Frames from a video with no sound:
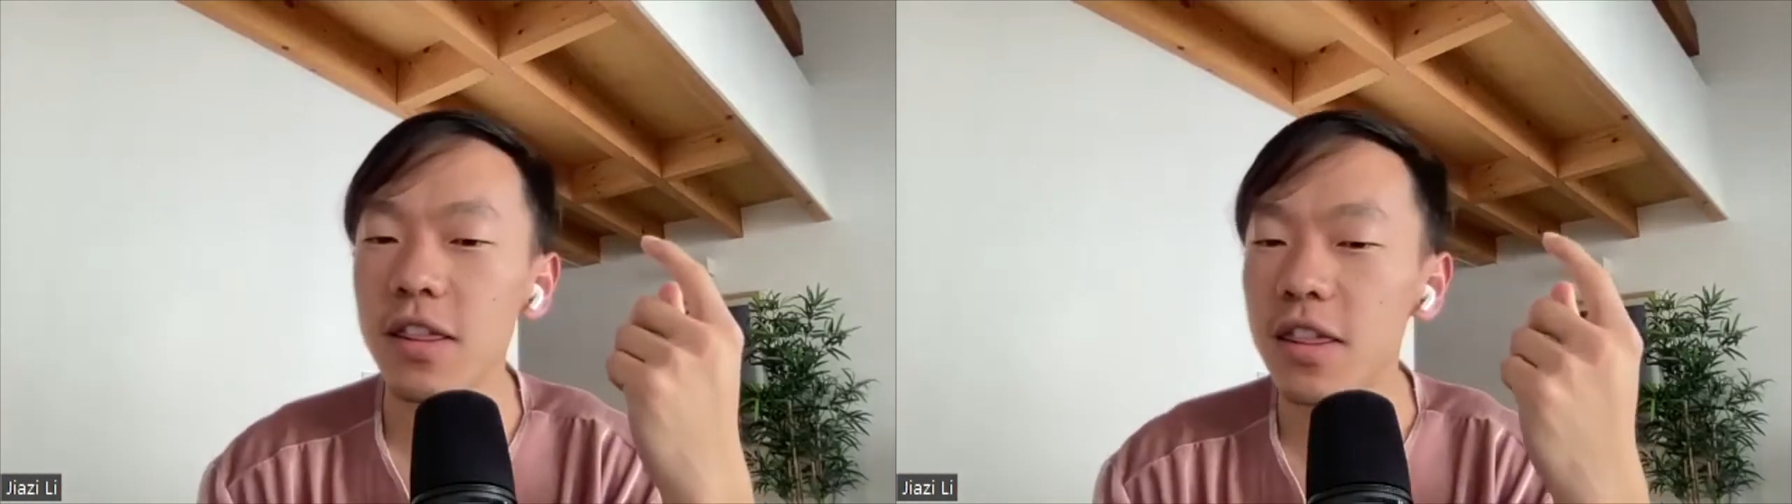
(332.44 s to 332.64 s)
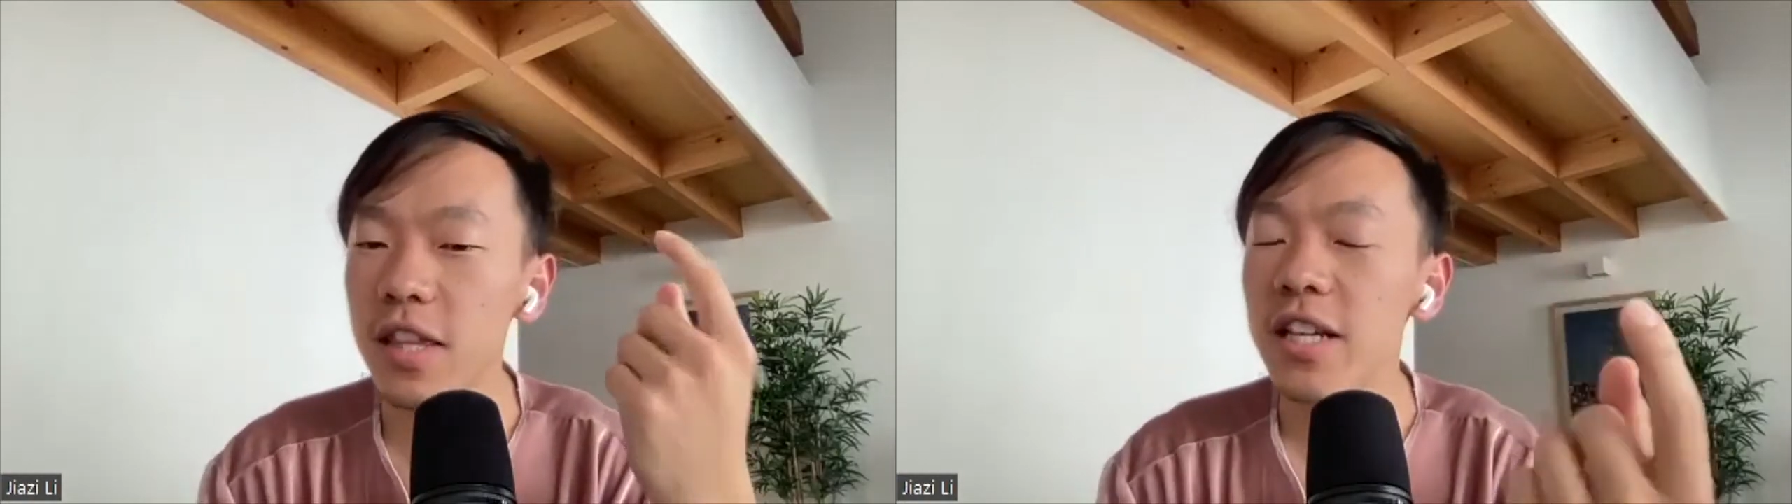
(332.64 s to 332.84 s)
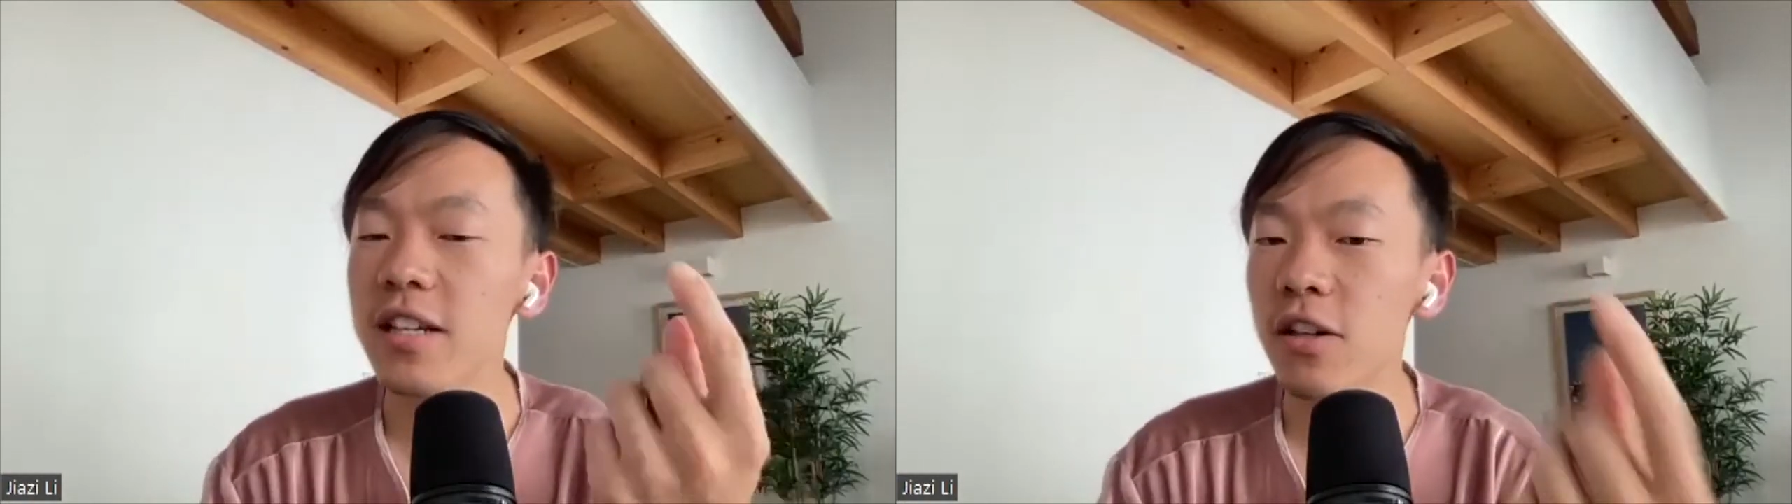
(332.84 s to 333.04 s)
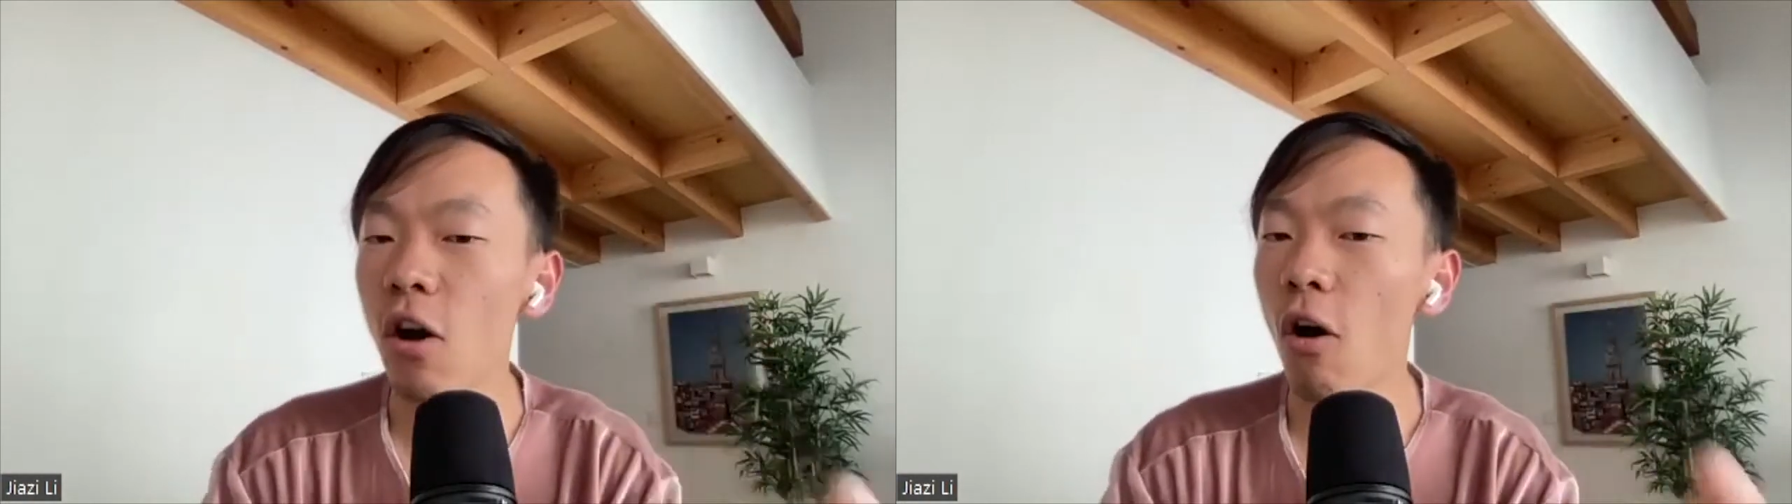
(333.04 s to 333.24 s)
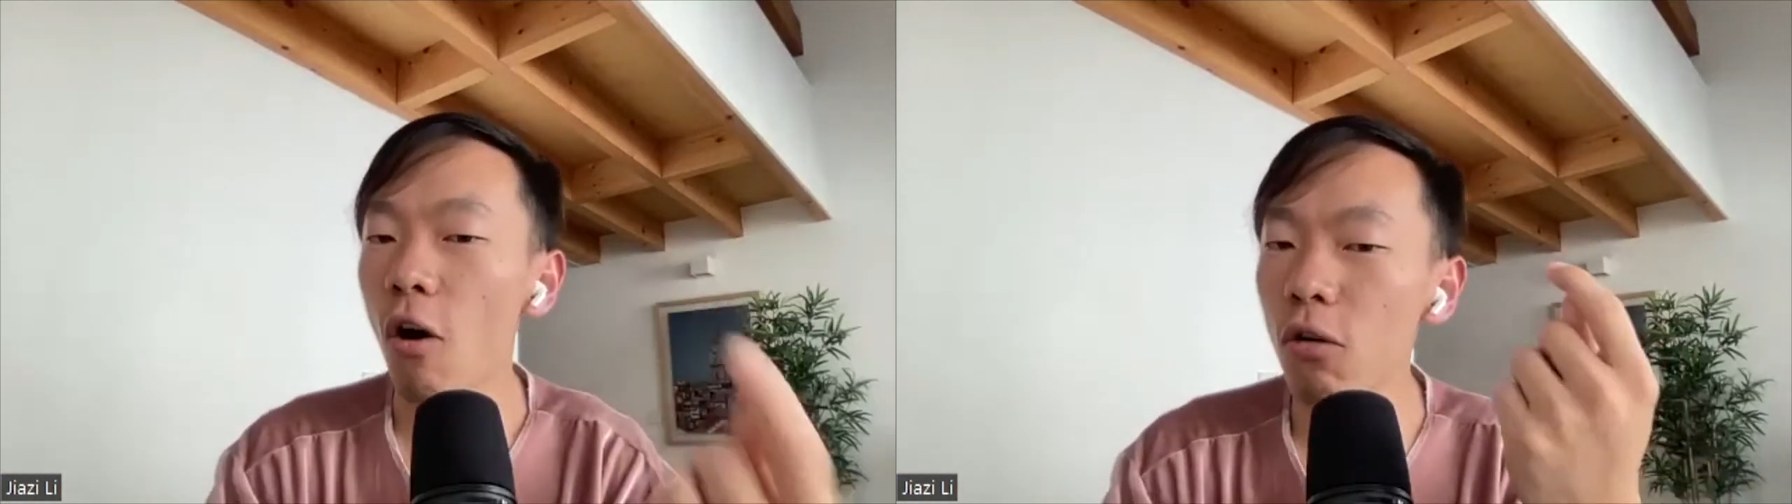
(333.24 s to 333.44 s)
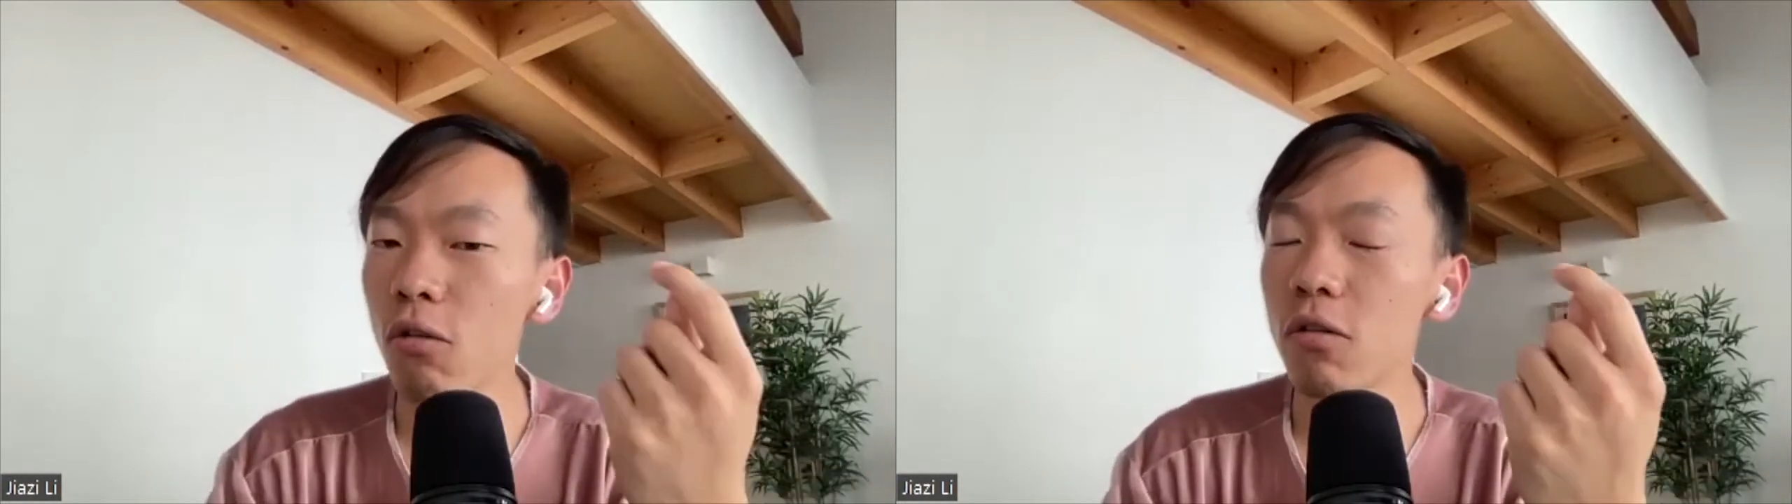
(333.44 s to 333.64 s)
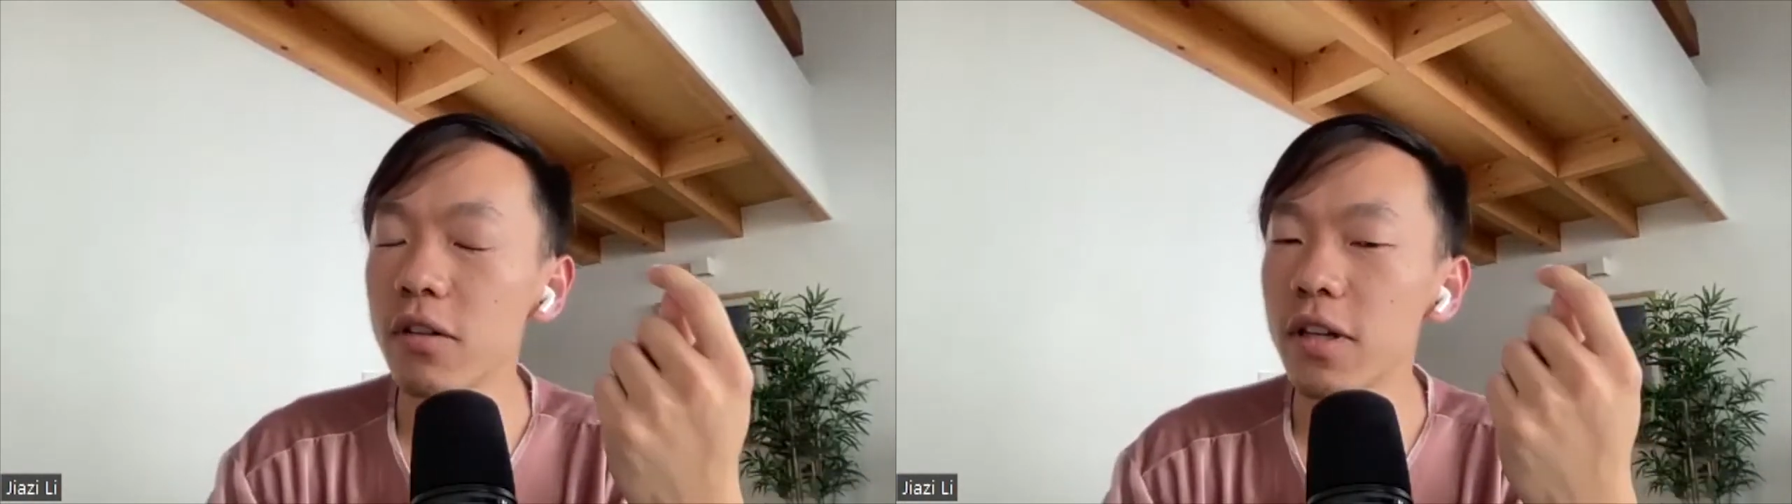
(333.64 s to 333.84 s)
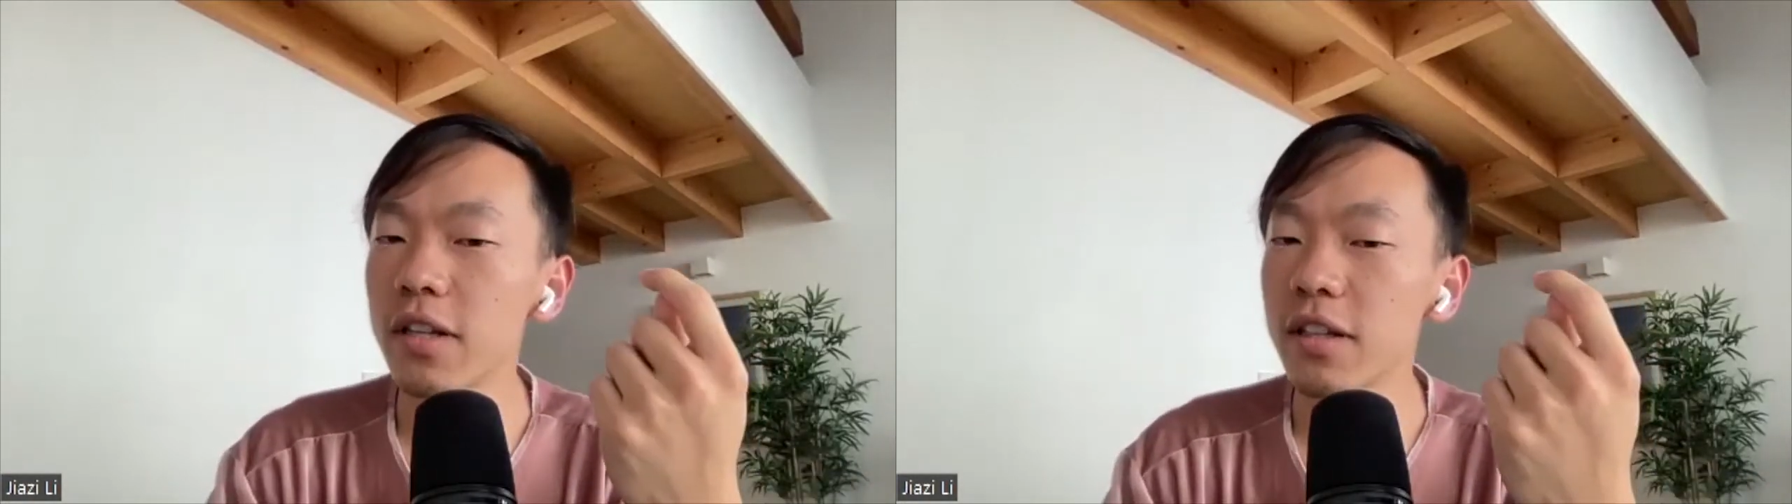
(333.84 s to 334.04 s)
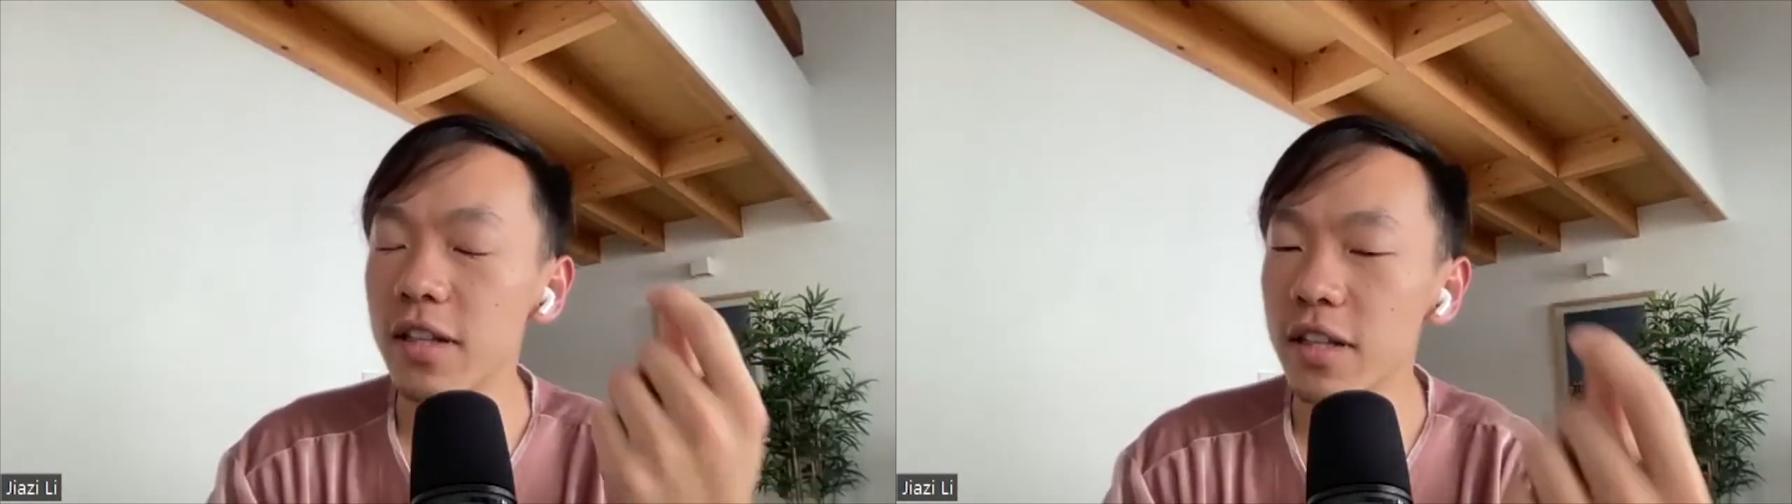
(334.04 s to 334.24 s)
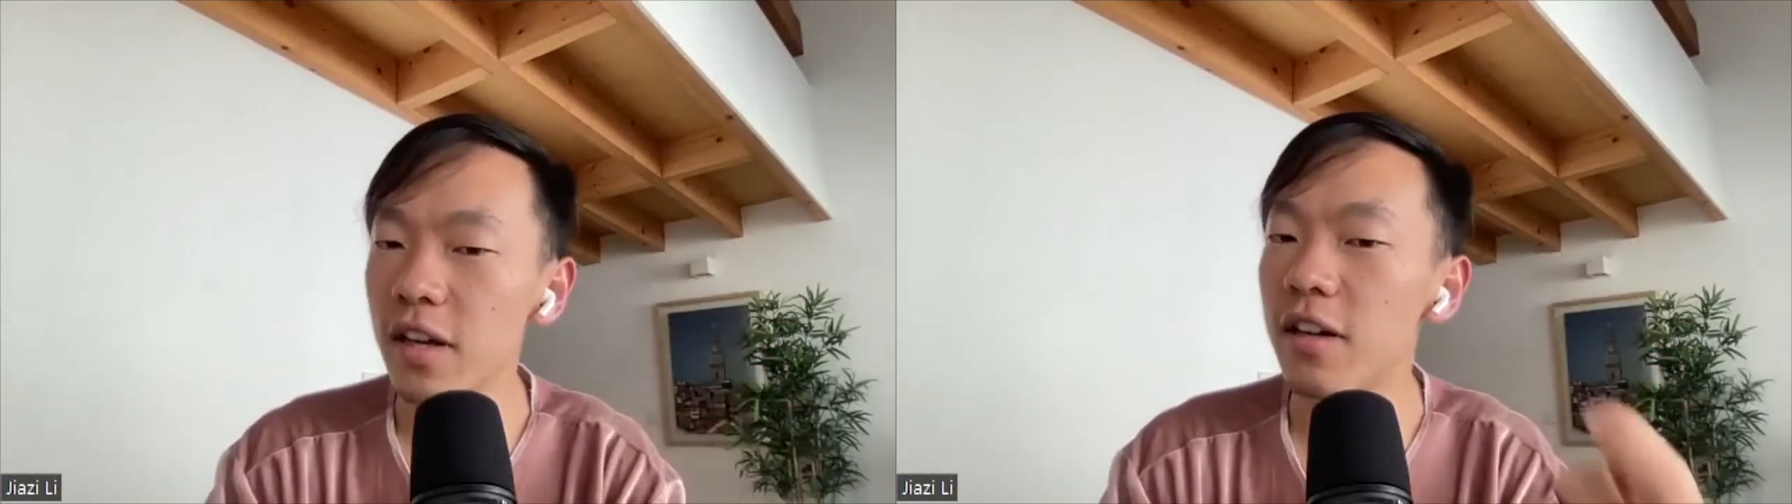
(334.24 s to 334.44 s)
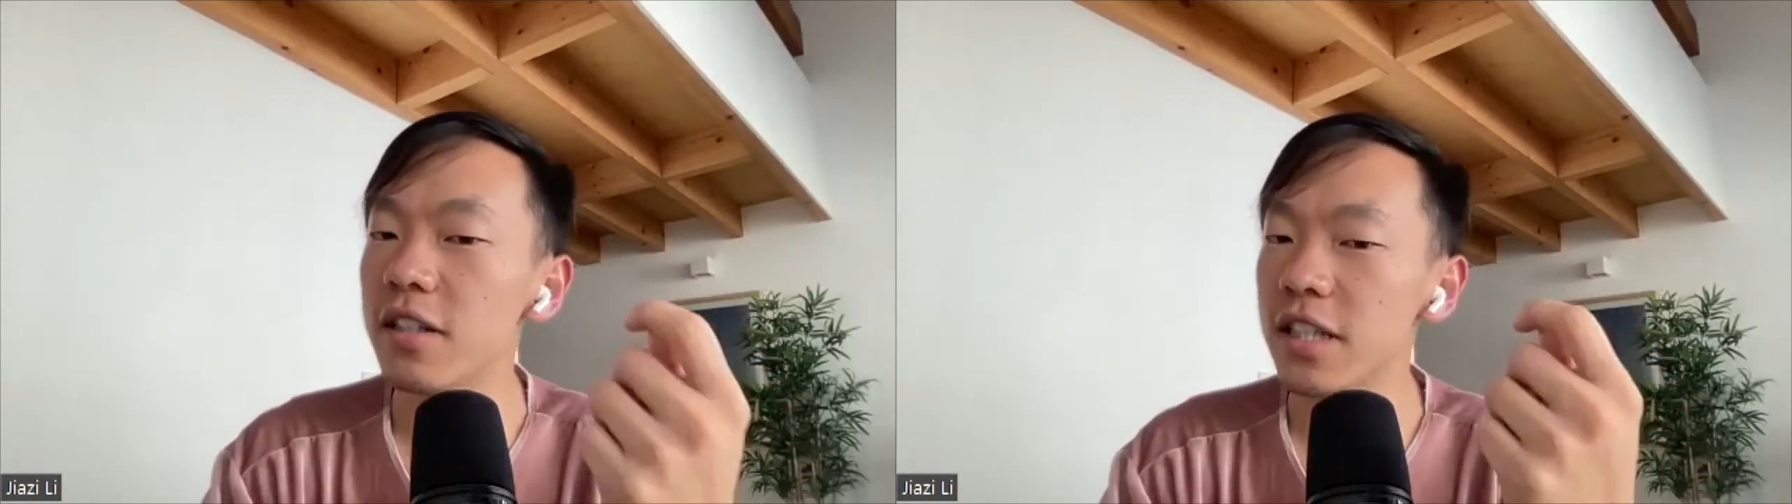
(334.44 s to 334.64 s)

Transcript: he called the